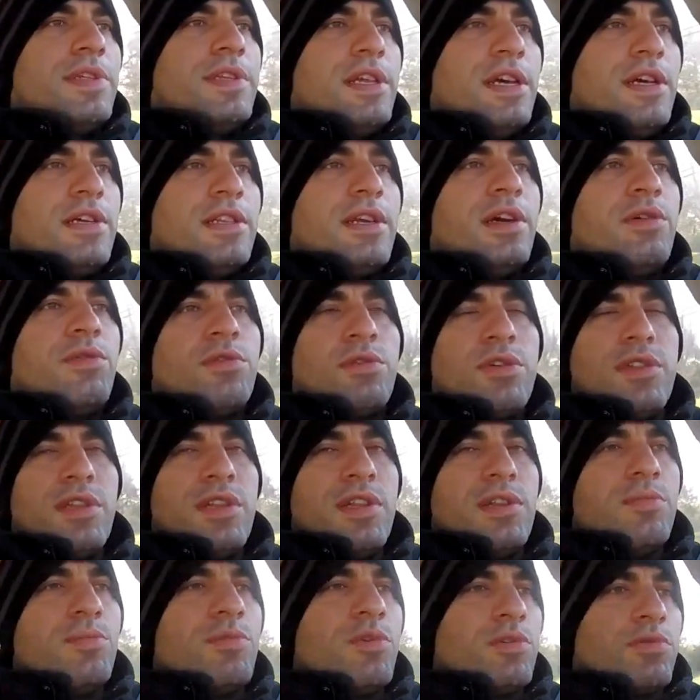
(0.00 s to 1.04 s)
they were a
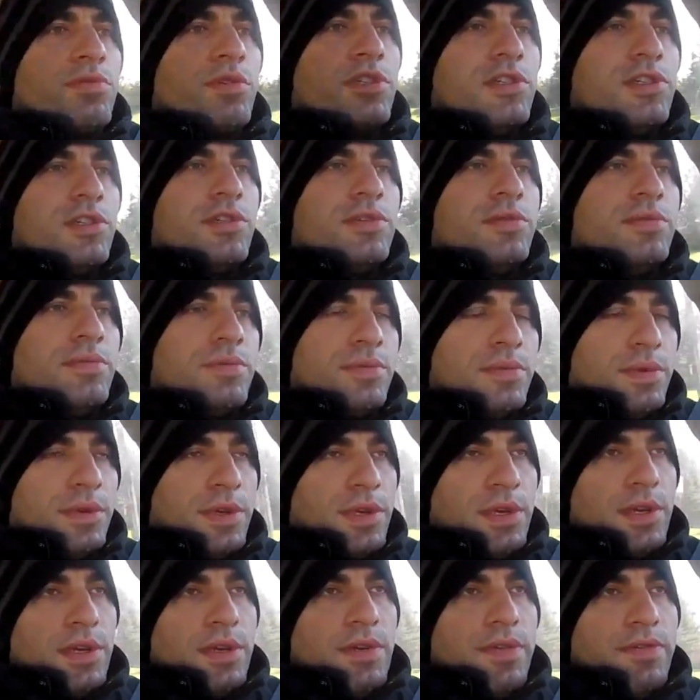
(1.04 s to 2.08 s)
little more rigid,
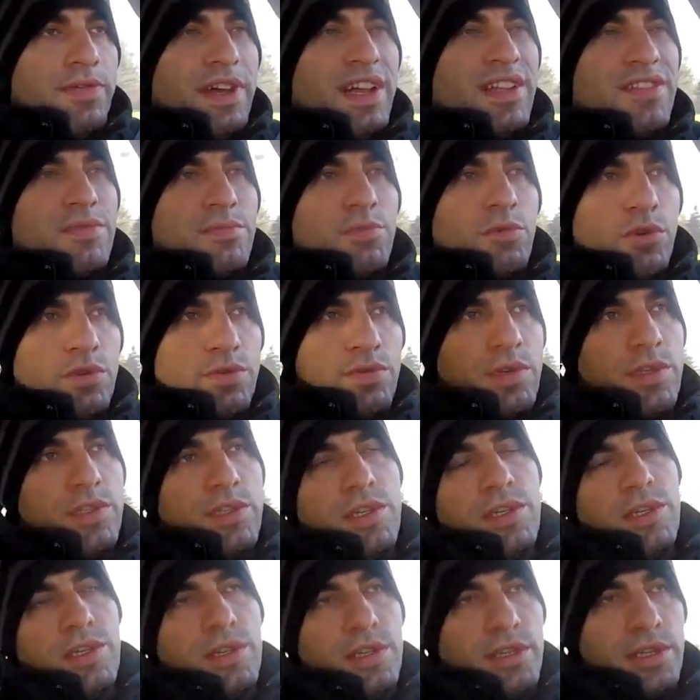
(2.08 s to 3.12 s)
felt more
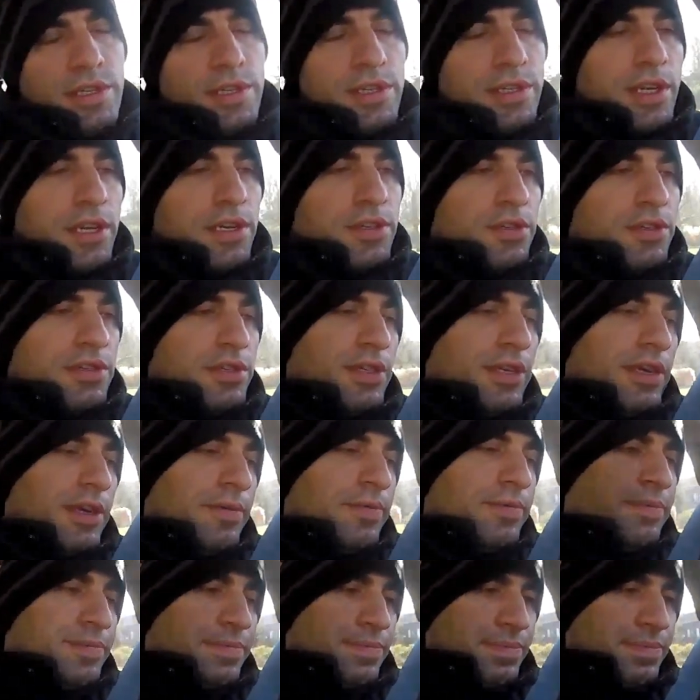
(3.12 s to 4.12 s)
rigid, at least I should say.